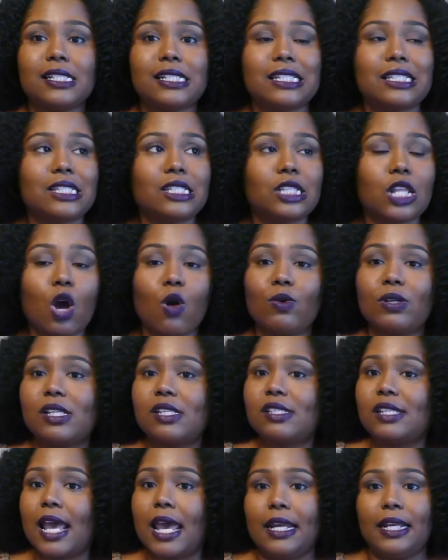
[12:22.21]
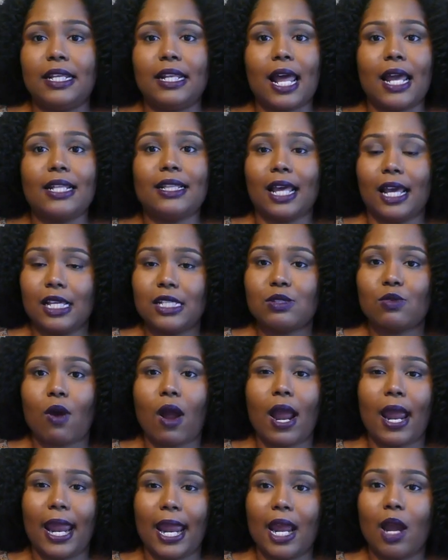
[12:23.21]
slow and steady. Like that's where
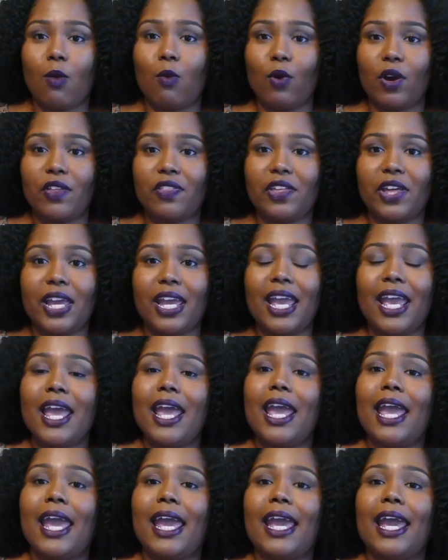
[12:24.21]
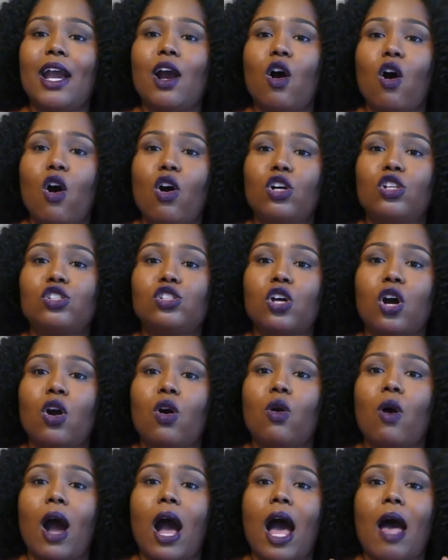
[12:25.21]
I am with it. And
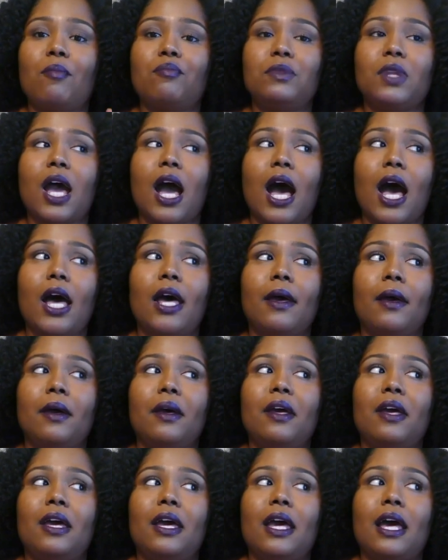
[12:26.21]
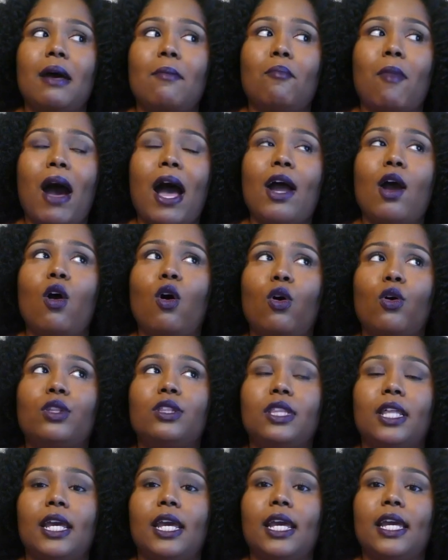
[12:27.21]
also my whole
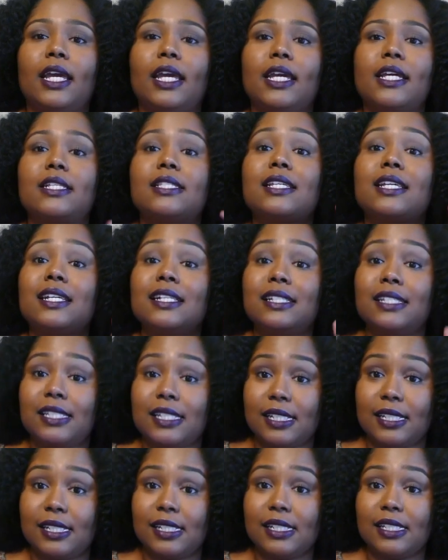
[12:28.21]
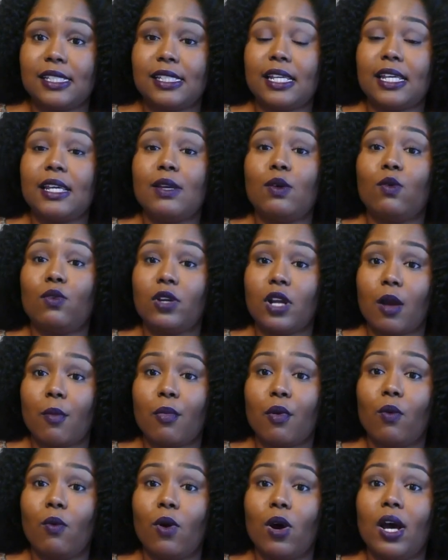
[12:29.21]
thing is consistency,
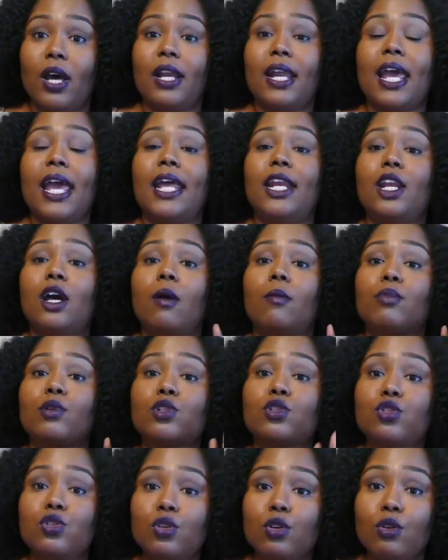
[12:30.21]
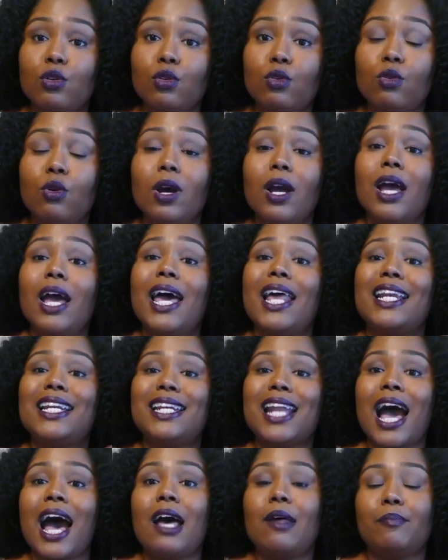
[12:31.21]
number one. And number two,
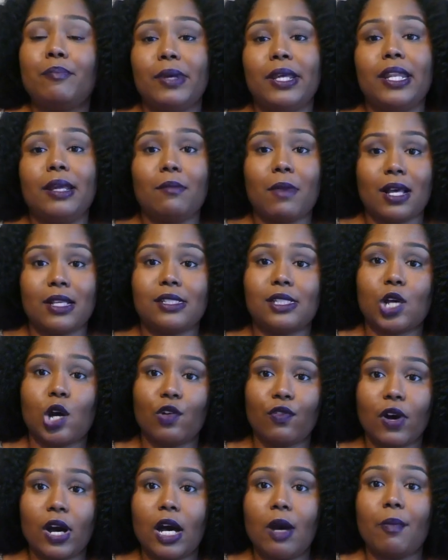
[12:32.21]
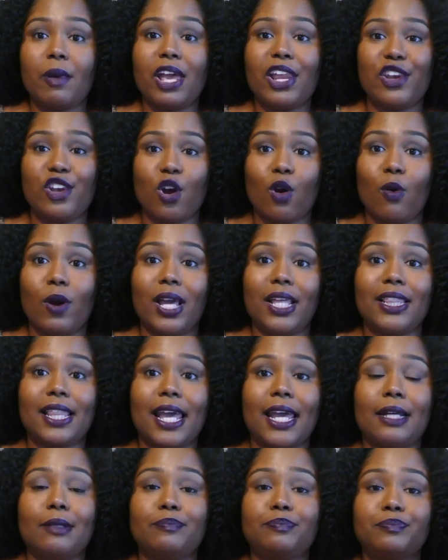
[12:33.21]
not beating myself up and knowing
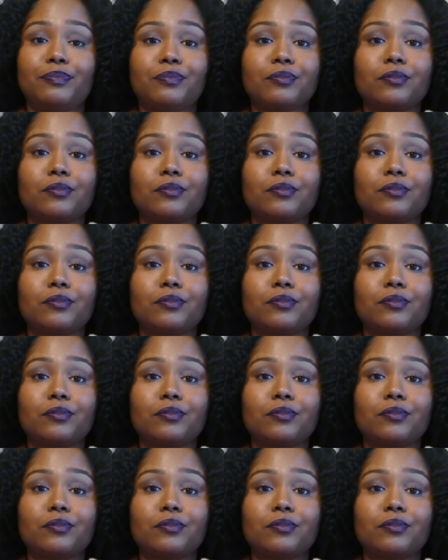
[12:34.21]
that